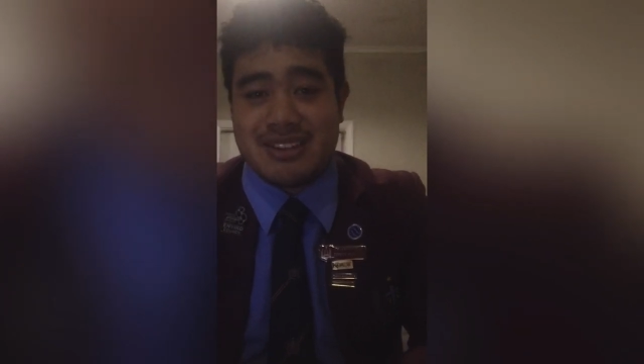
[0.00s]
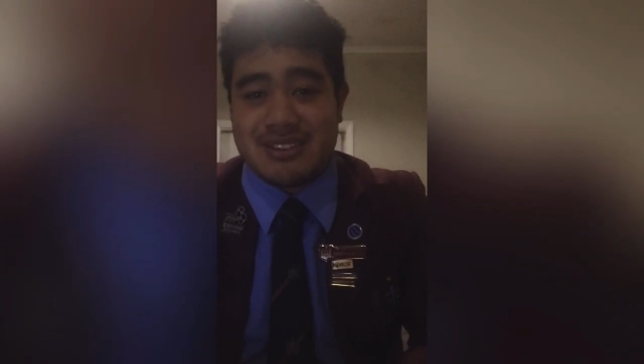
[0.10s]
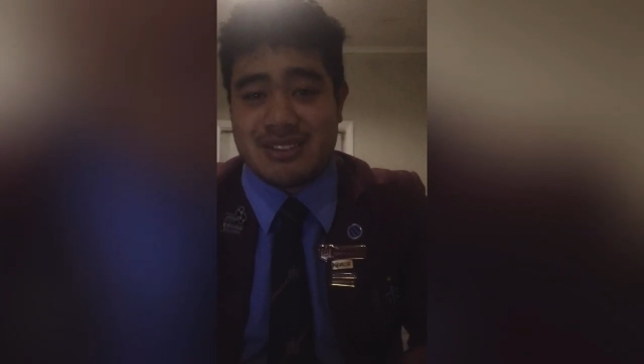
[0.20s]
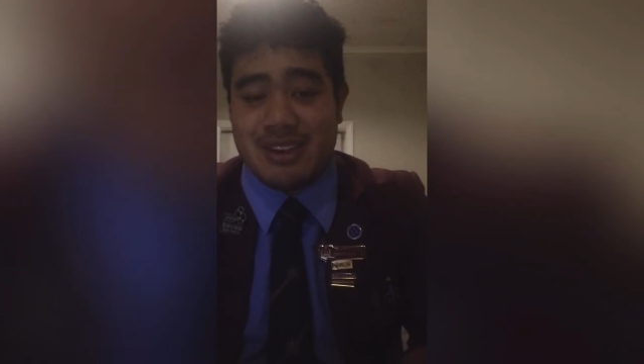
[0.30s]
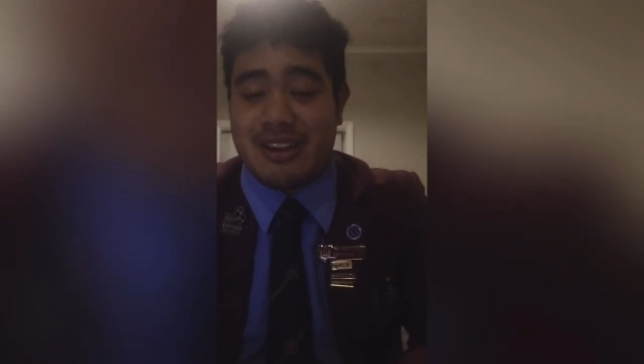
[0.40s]

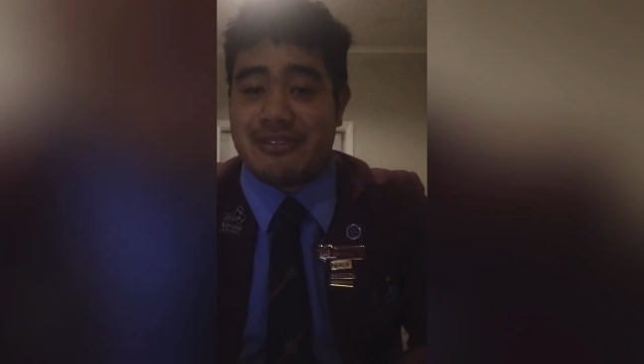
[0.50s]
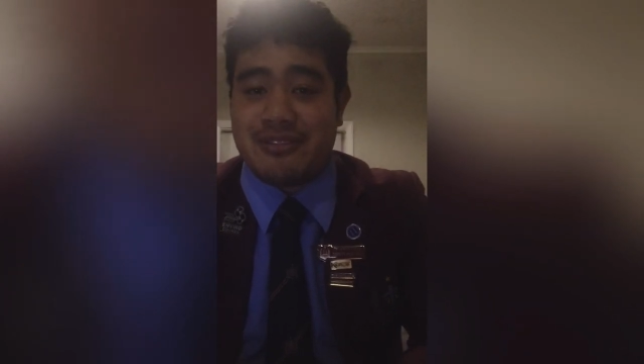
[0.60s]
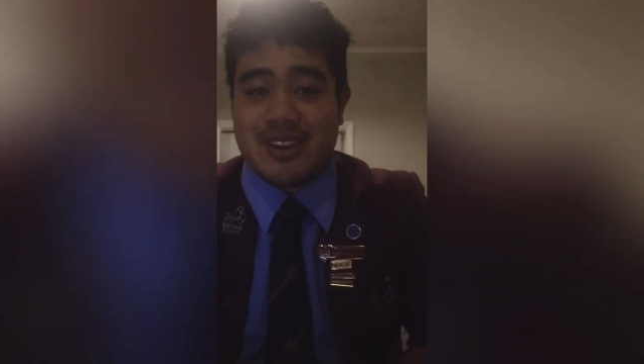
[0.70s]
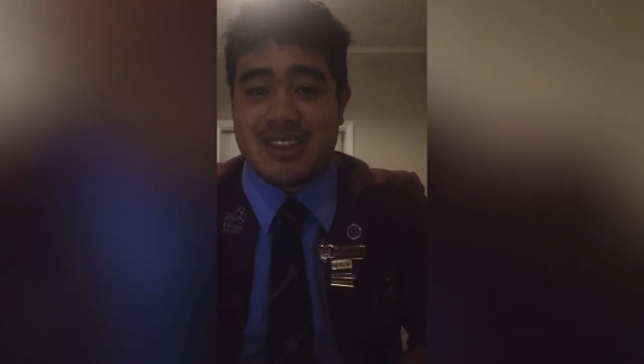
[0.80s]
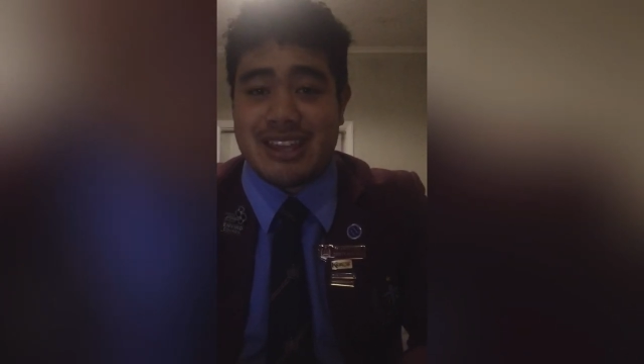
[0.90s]
So have
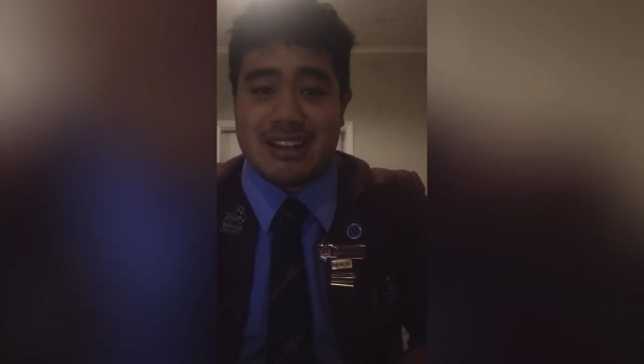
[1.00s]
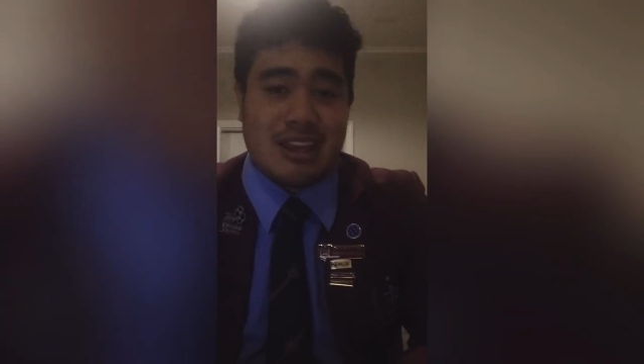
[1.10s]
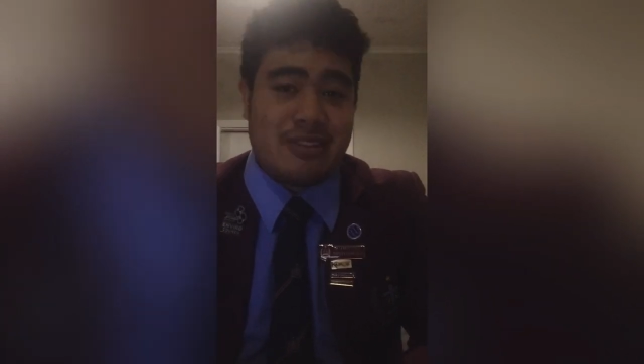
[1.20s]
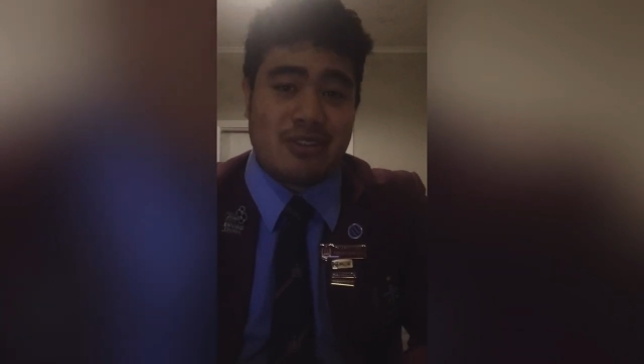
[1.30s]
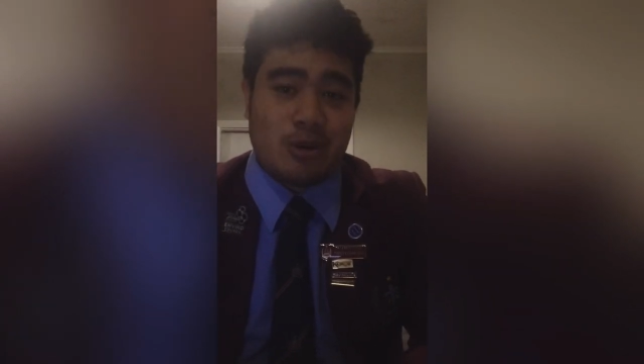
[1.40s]
faith and
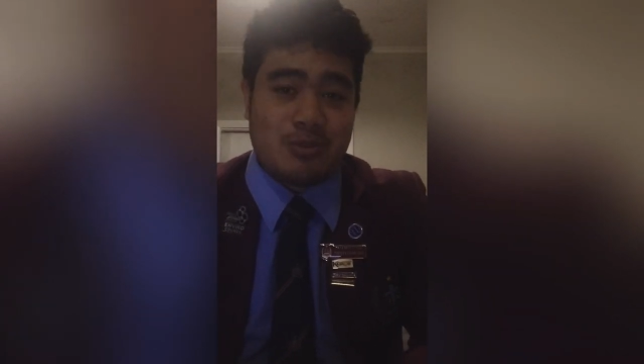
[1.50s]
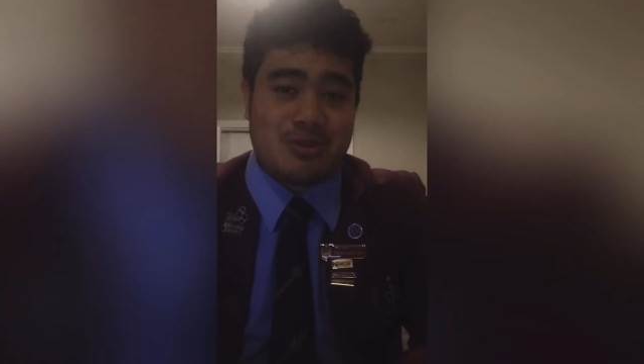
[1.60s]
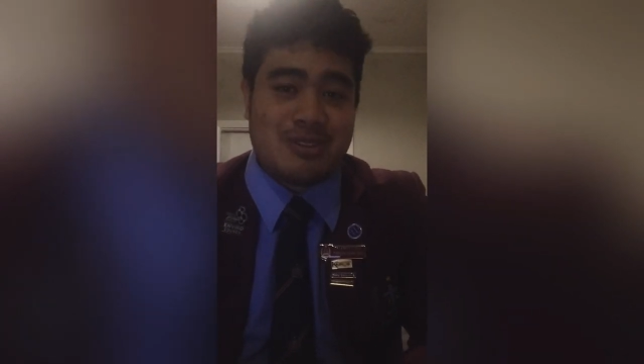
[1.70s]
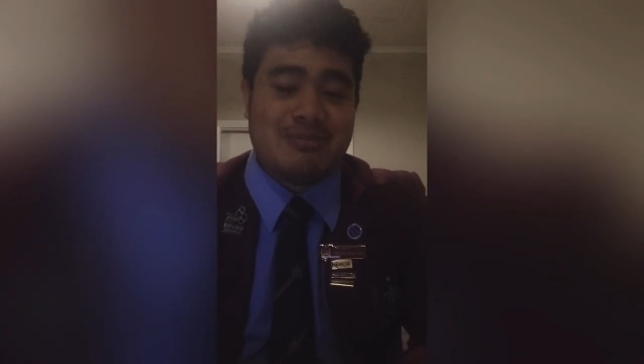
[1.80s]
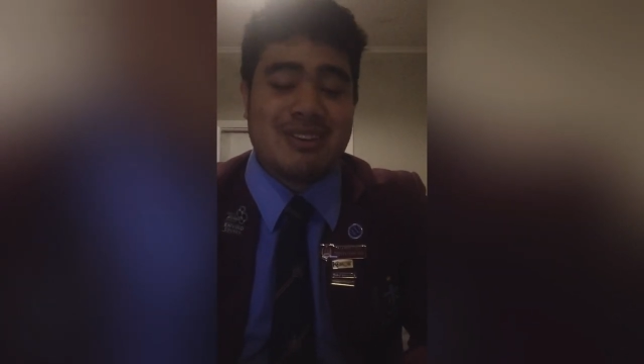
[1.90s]
have hope.
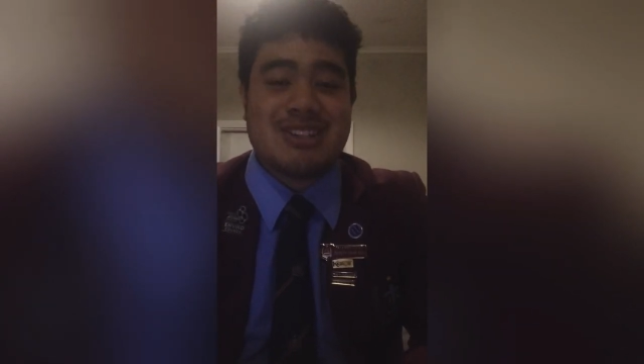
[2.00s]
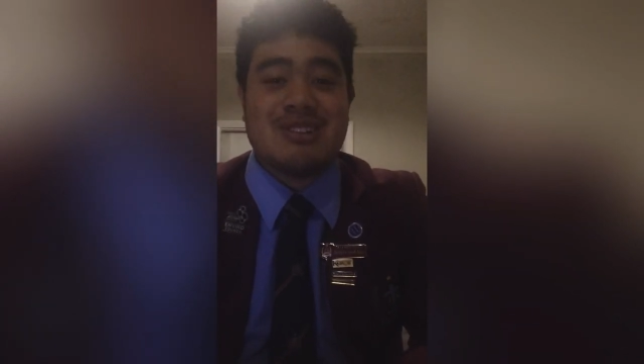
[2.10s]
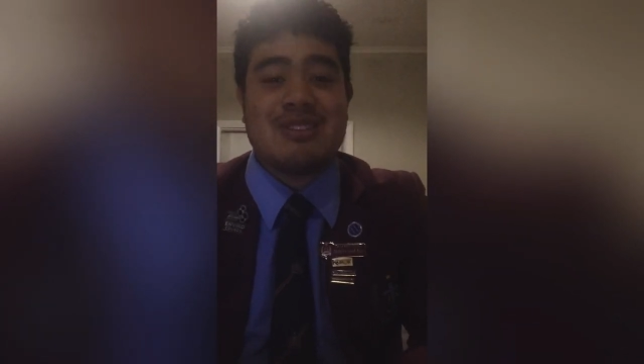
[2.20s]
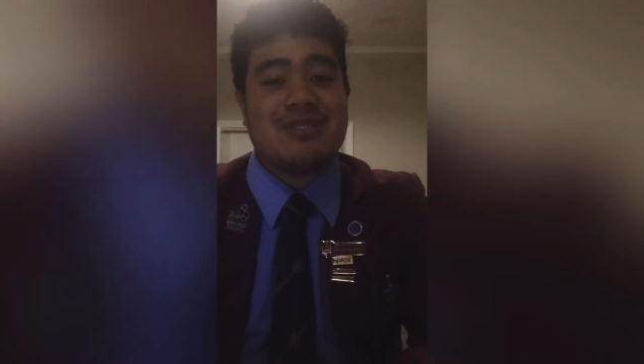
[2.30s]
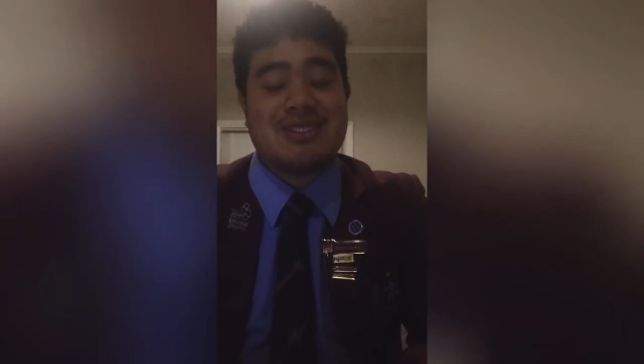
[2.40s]
Much
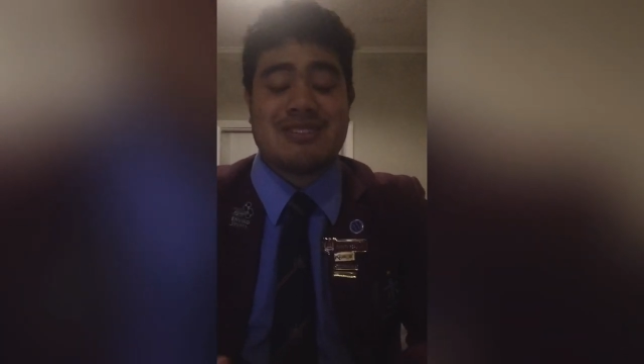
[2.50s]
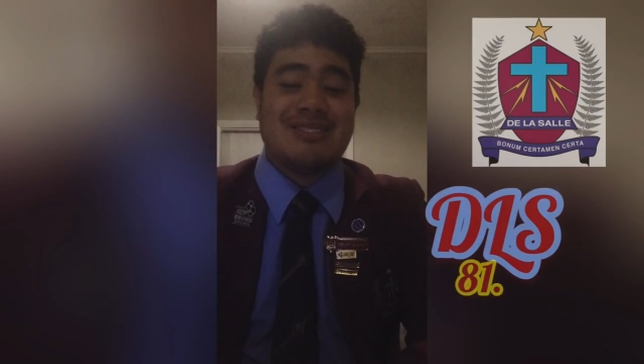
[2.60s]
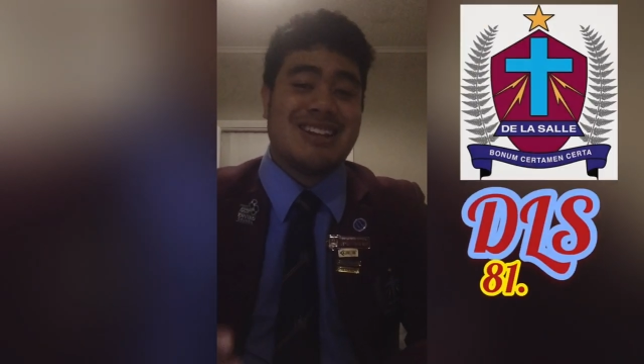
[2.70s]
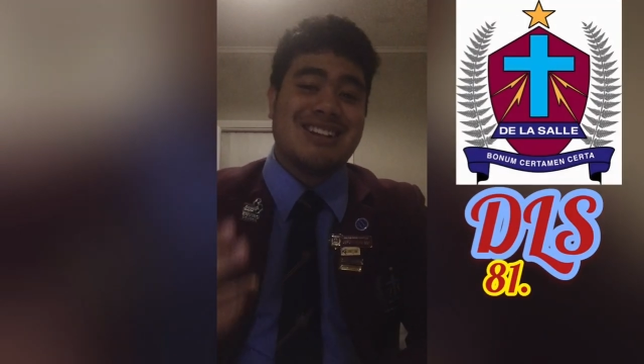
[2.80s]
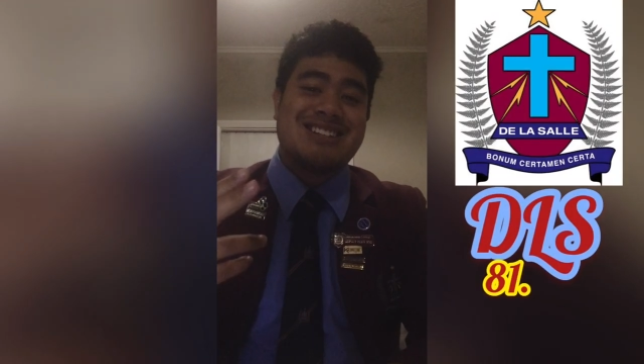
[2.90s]
love from
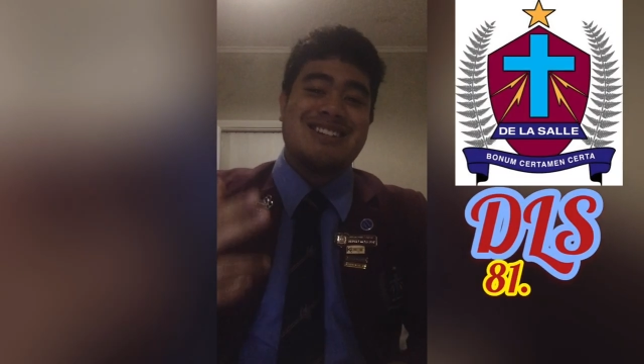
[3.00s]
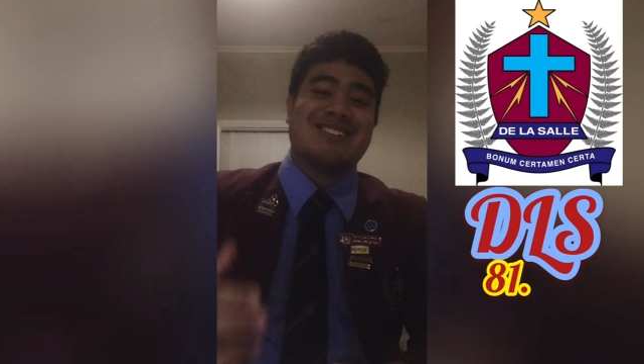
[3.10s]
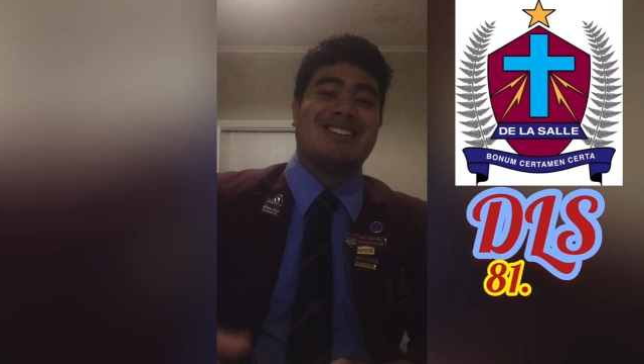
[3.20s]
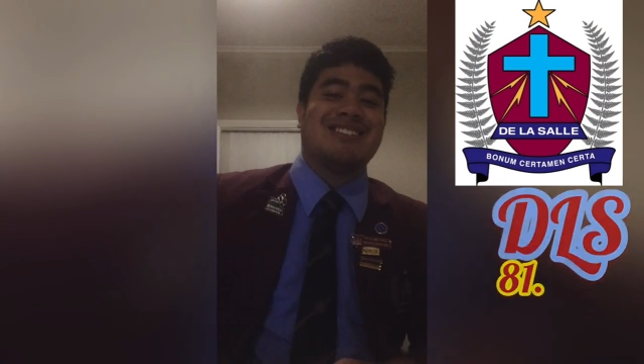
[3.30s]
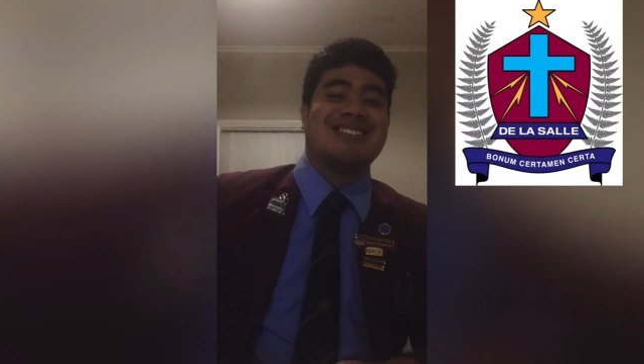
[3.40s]
De La Salle
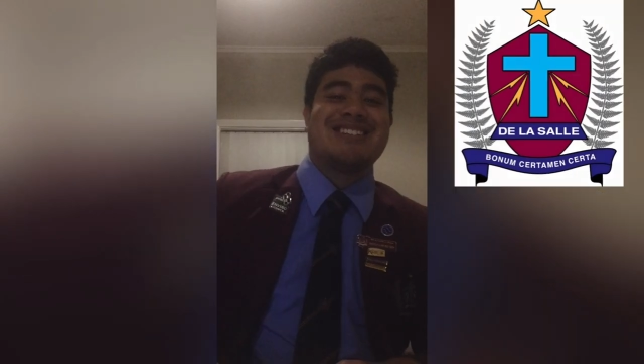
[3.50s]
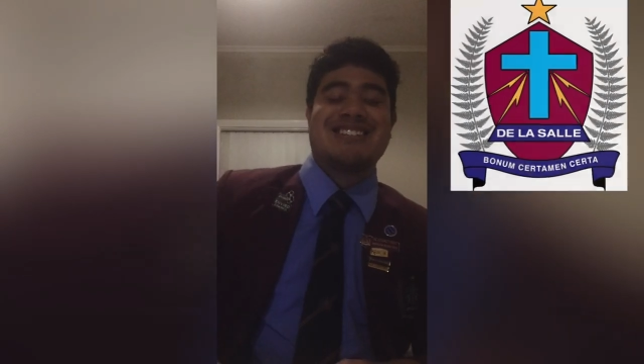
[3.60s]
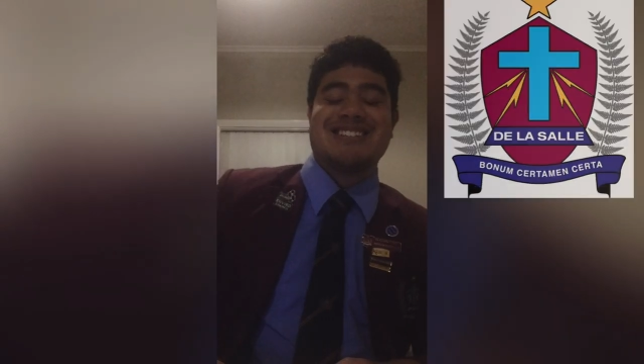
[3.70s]
College.